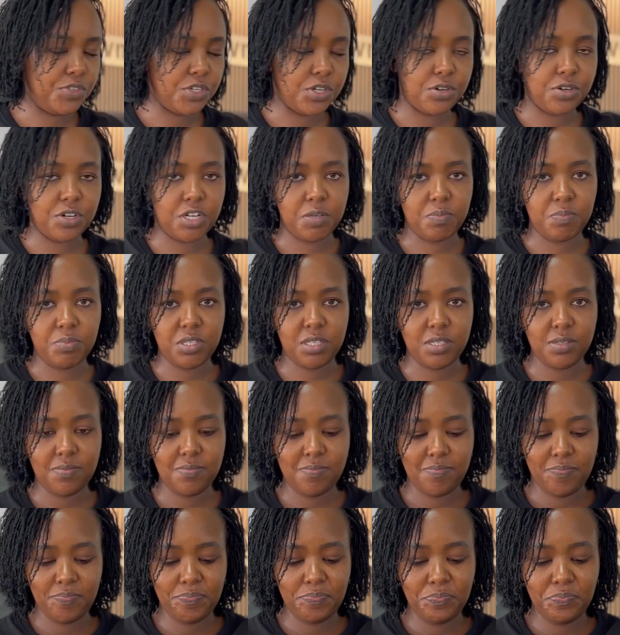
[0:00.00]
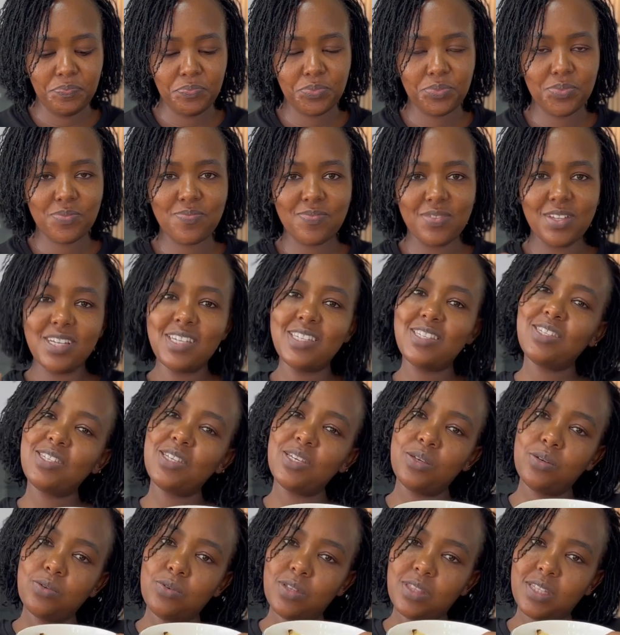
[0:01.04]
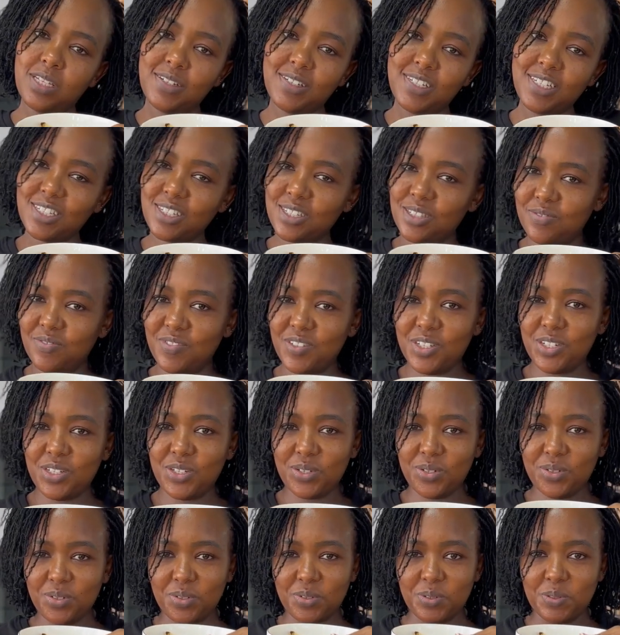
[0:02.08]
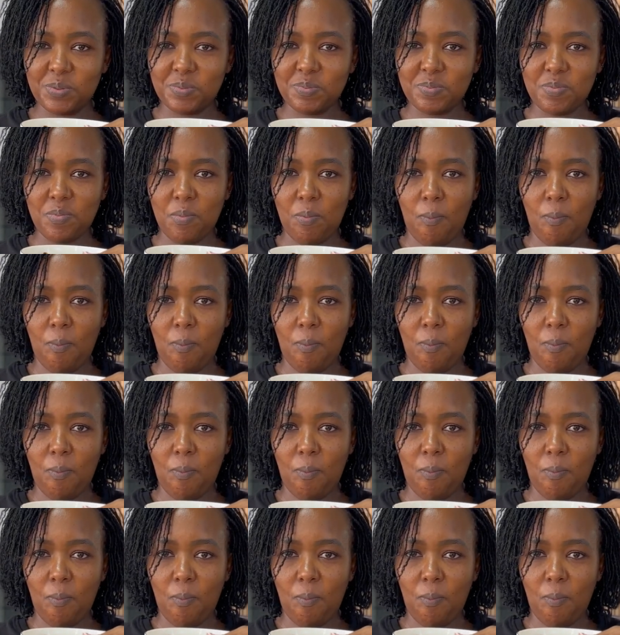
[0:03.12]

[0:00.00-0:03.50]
crepes. See you on the next video.